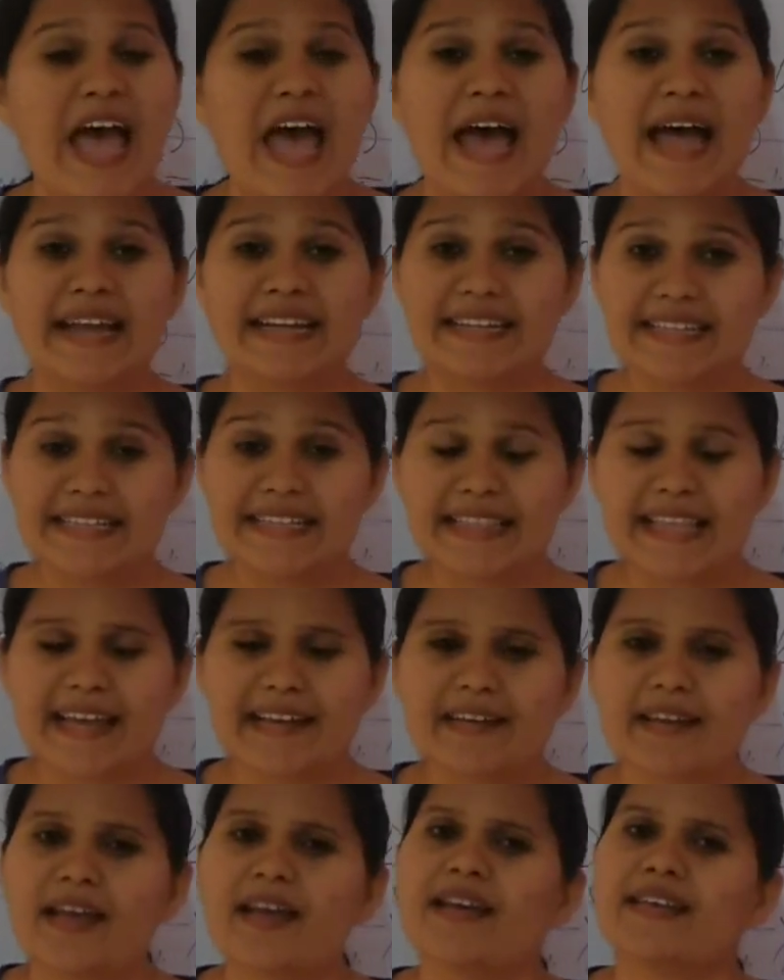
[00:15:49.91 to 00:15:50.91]
Until
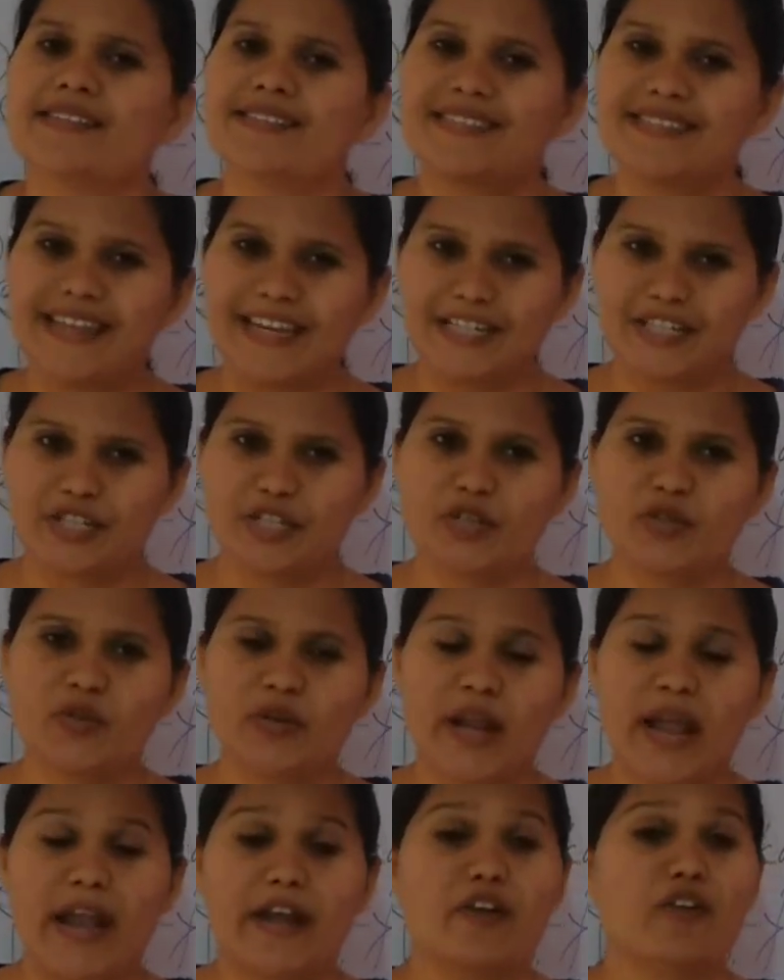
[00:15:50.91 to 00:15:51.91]
then, stay
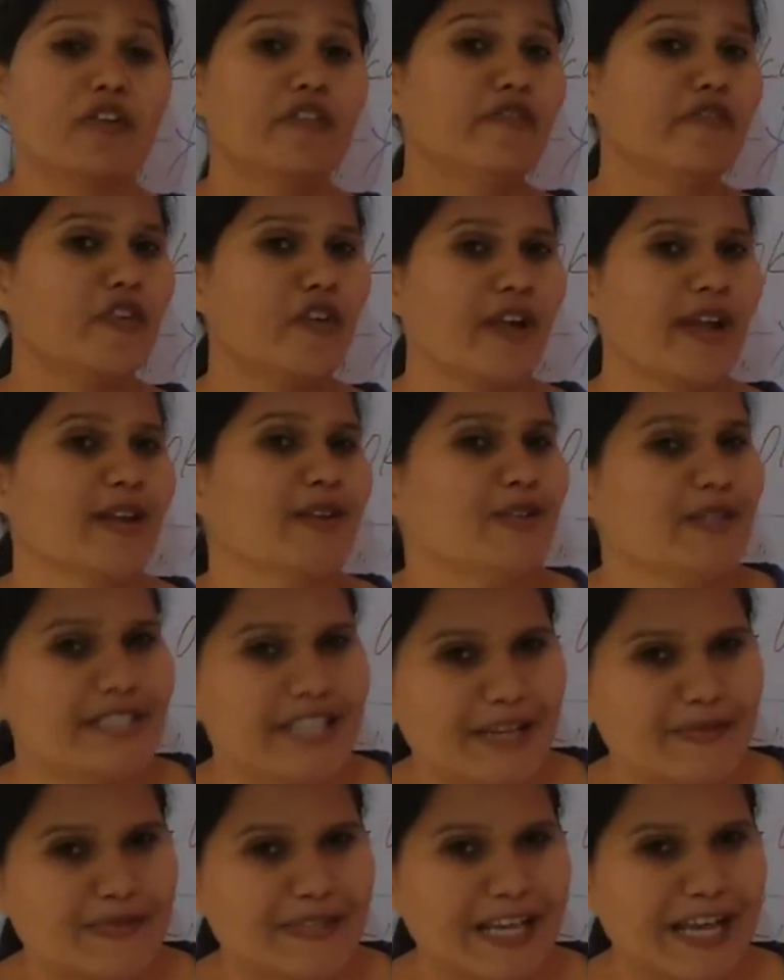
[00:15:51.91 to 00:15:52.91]
tuned and don't forget to
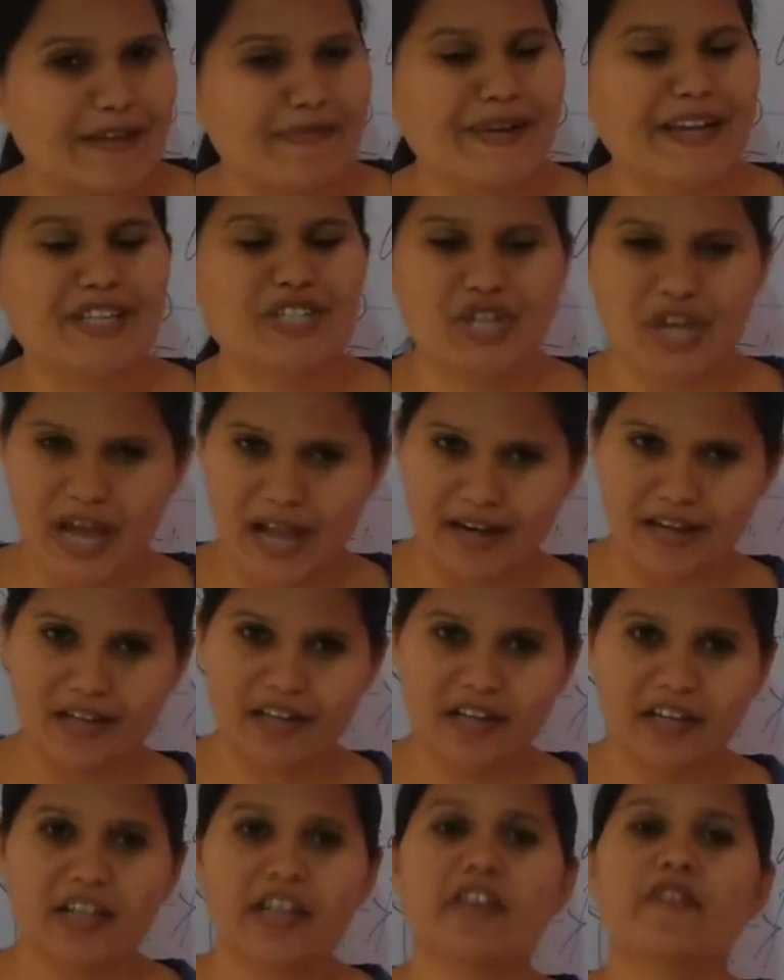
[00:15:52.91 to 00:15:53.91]
subscribe my
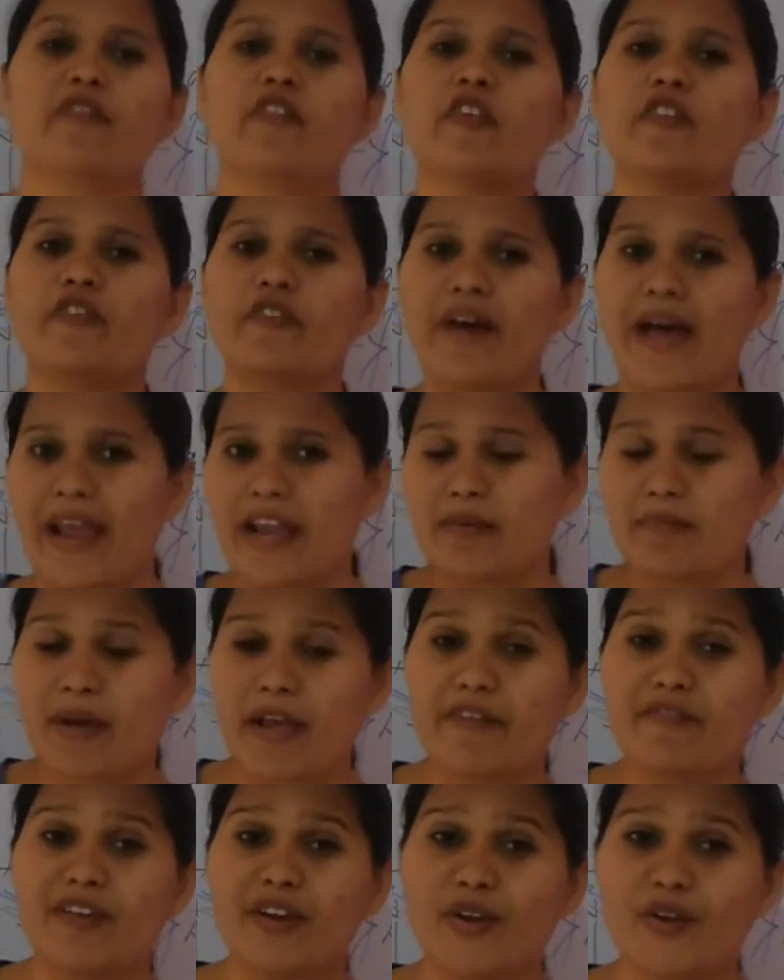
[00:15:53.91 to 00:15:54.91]
channel. If you find my
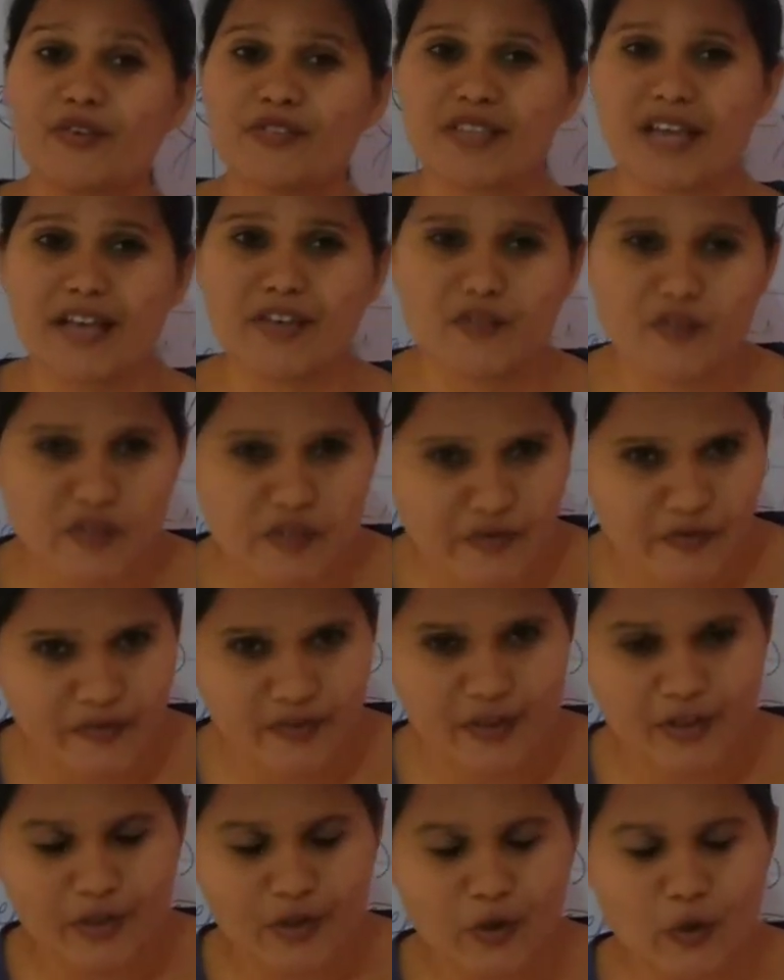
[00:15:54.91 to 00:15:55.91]
videos are useful
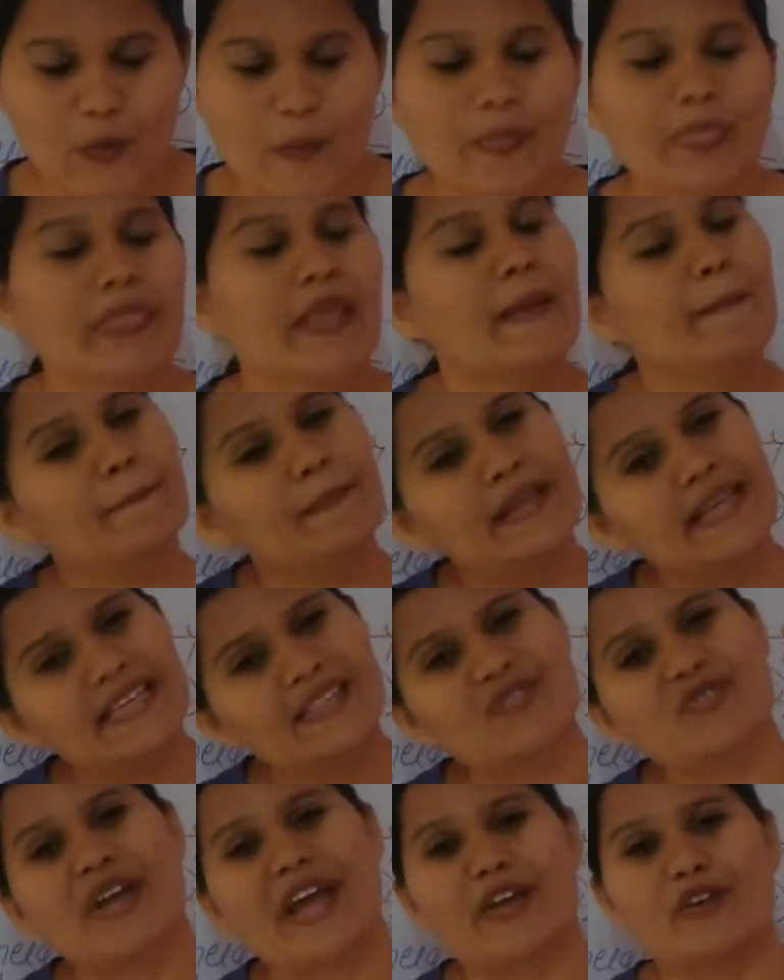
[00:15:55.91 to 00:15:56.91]
to you,
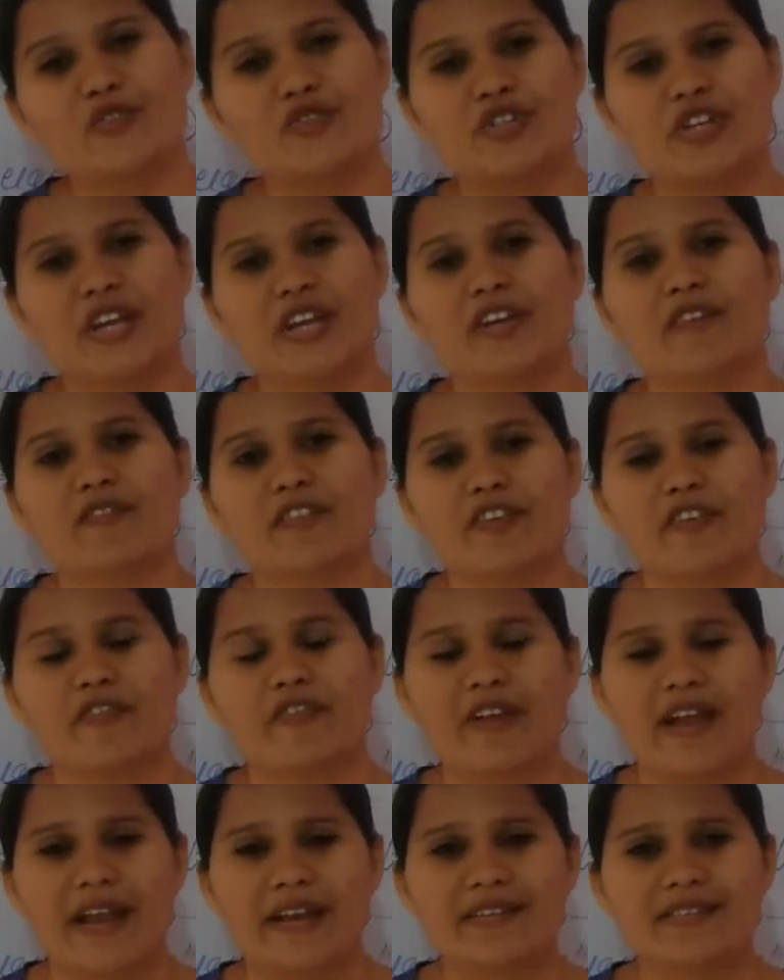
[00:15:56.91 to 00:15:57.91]
please try to share it with your
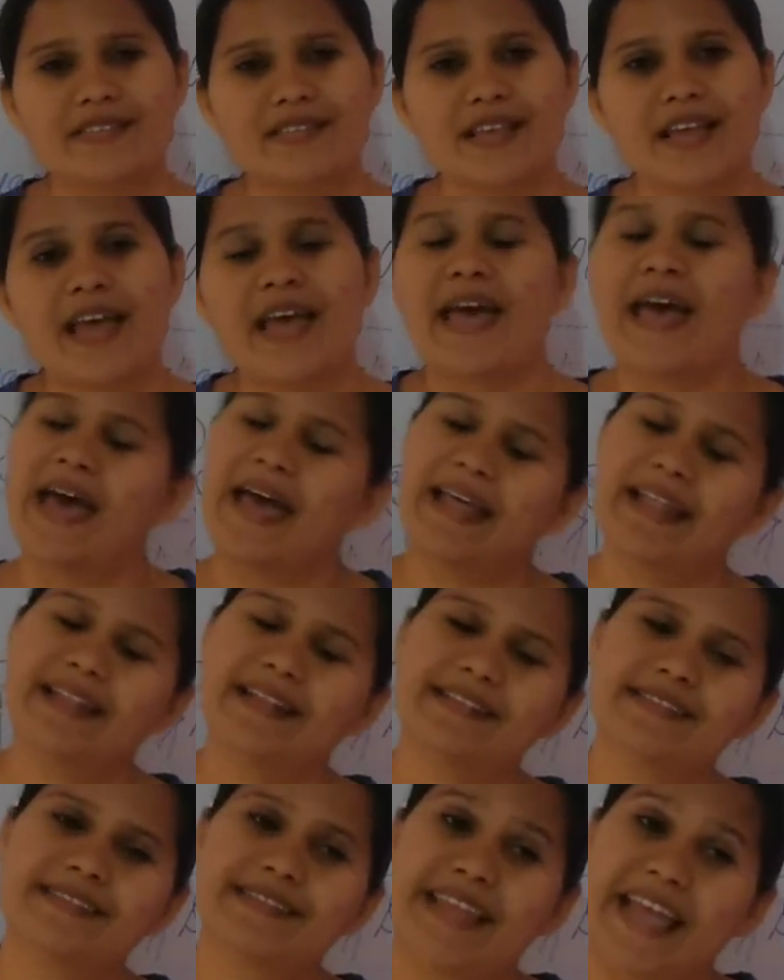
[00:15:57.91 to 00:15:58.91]
friends,
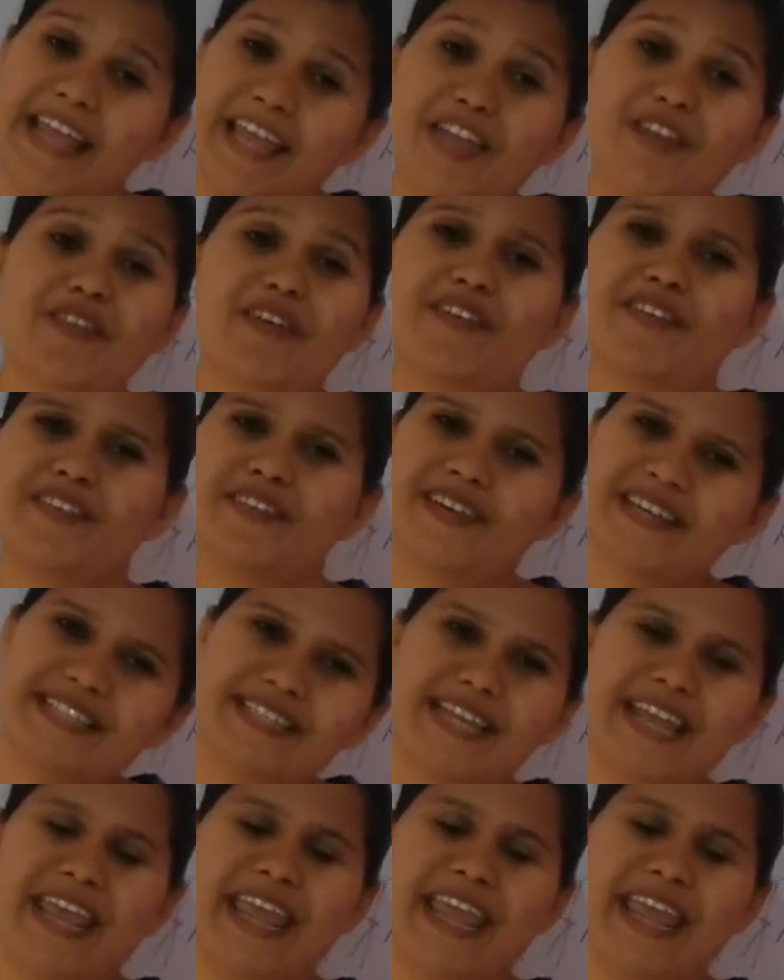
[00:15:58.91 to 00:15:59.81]
and thank you everyone. Take